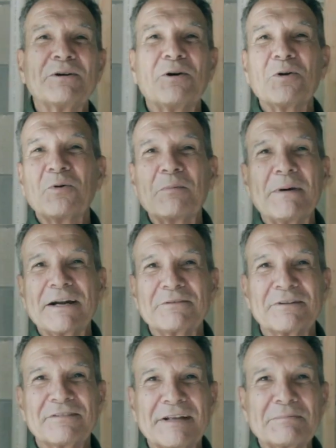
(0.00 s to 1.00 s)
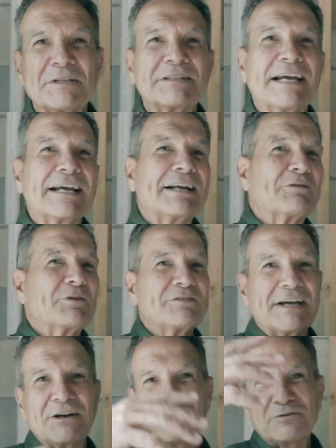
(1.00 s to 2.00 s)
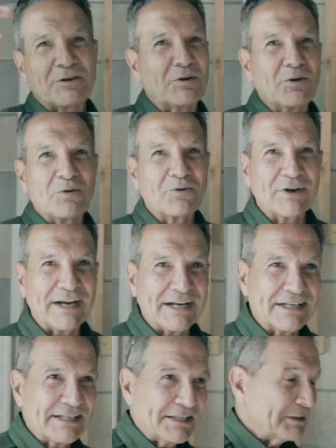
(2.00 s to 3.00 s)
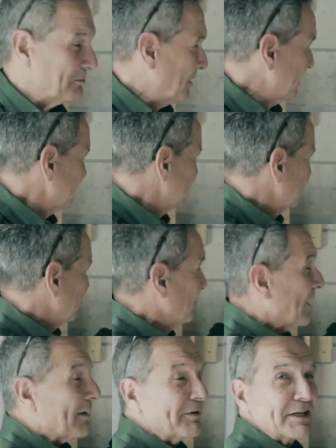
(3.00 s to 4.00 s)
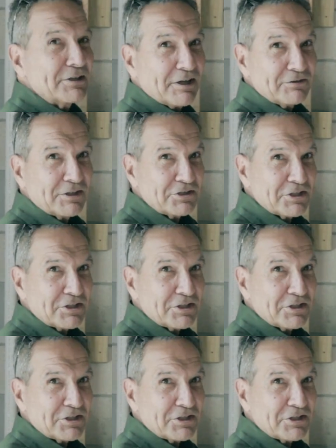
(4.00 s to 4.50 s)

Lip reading: all the way back to the septic tank and it recycles it all over again. But gravity does the